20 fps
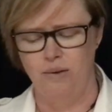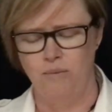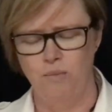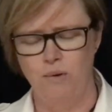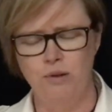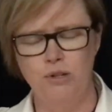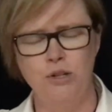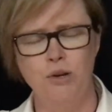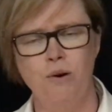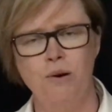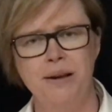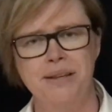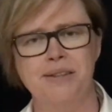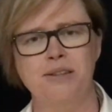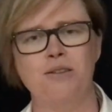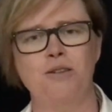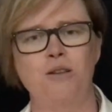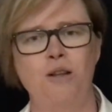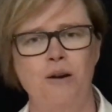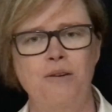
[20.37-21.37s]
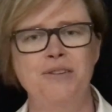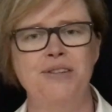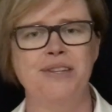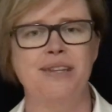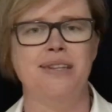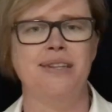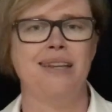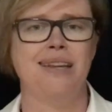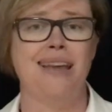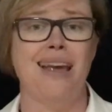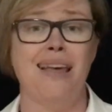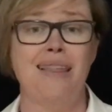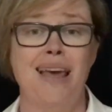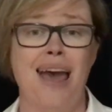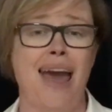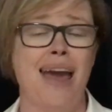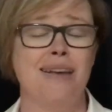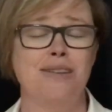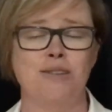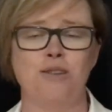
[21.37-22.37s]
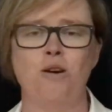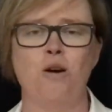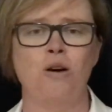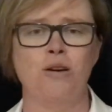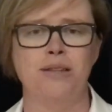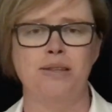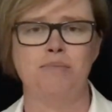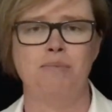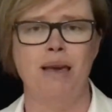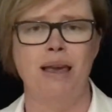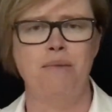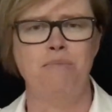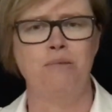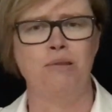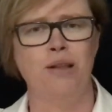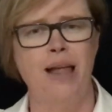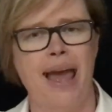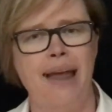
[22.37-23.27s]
will draw us closer together as God's people